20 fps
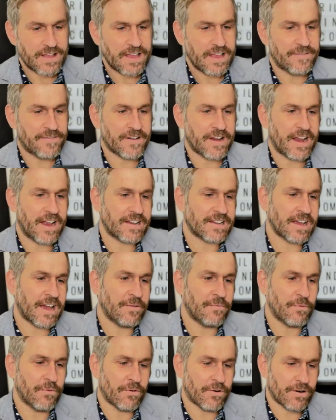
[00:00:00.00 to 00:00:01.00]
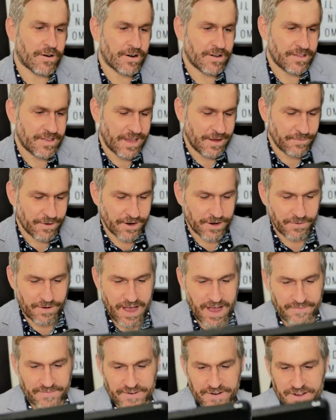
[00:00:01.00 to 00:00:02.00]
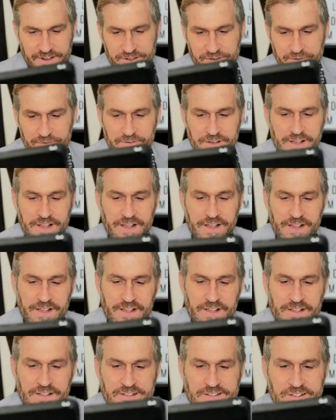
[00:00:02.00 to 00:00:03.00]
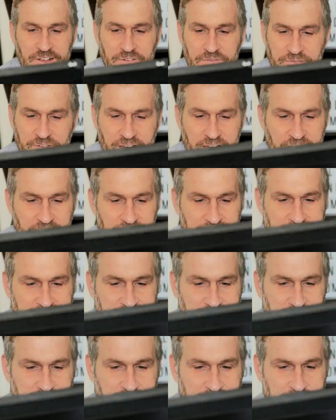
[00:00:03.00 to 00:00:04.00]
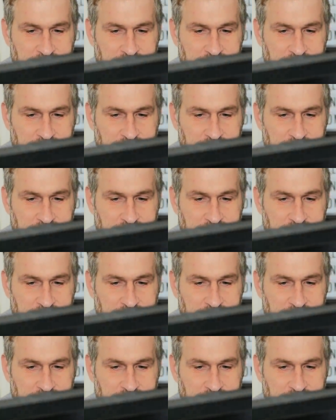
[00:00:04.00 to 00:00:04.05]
If you're anti-war, they will go after you so fast